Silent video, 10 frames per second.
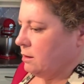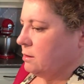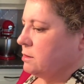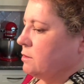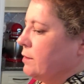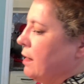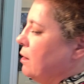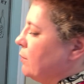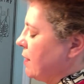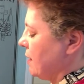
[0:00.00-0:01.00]
So
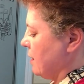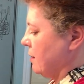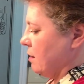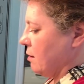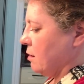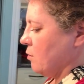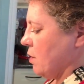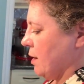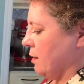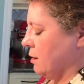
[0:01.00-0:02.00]
now we add our
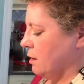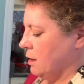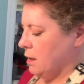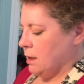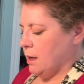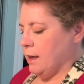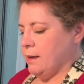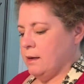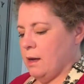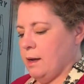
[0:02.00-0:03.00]
wine.
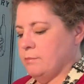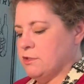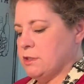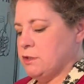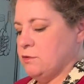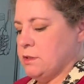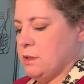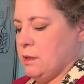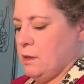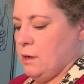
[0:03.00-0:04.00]
And I'm just
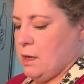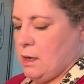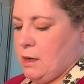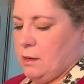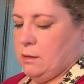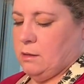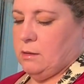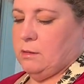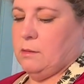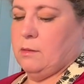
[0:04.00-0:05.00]
using
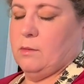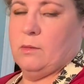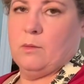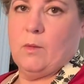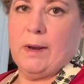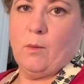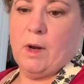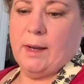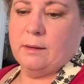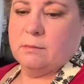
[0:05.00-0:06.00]
white
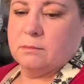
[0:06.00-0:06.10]
wine.